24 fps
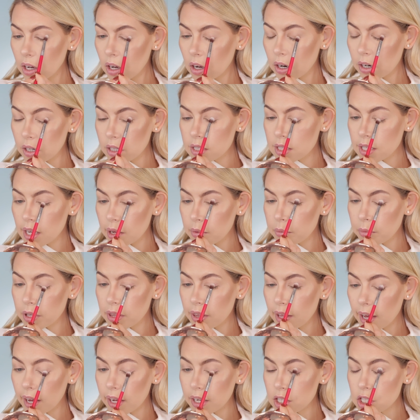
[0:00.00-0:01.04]
a hard time
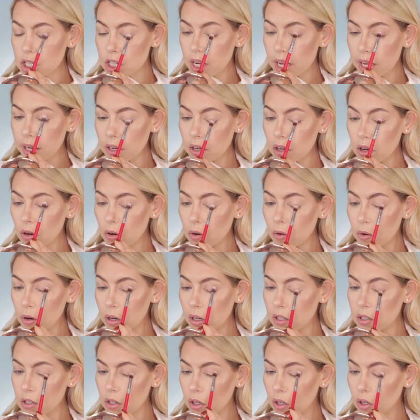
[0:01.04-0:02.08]
with
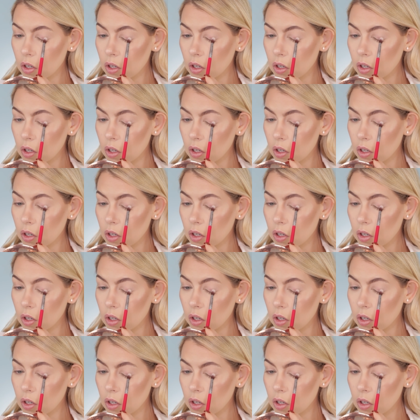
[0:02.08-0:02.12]
eyeshadow